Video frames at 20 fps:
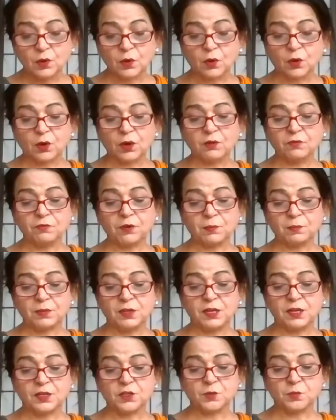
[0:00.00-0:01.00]
or from
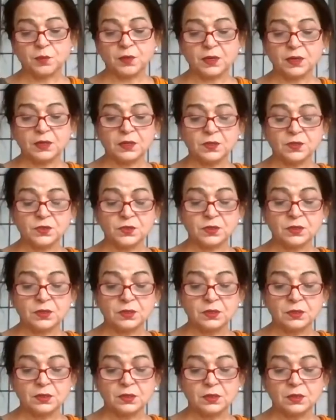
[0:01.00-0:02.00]
the experience
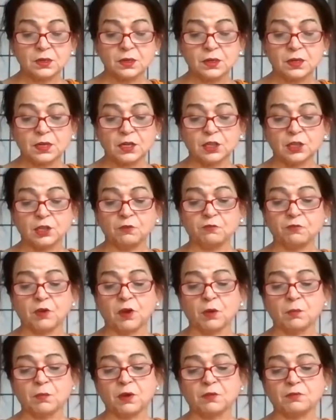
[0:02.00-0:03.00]
in the
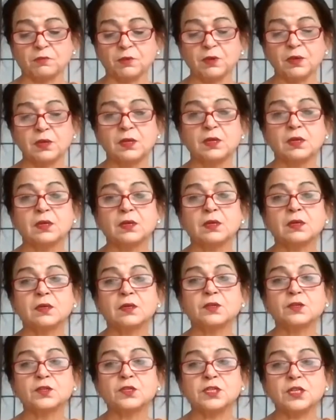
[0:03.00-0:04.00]
form of
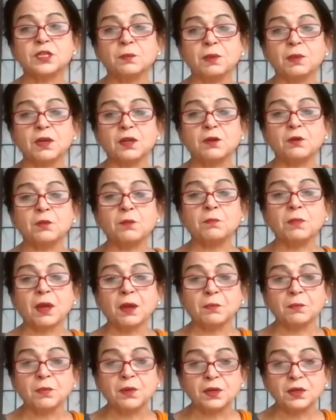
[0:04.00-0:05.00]
similar
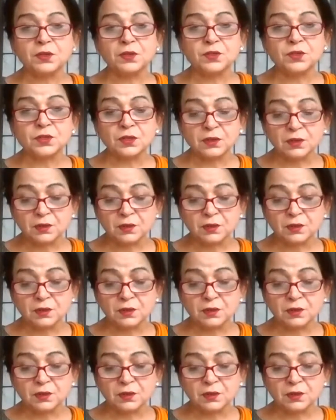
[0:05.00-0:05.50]
memories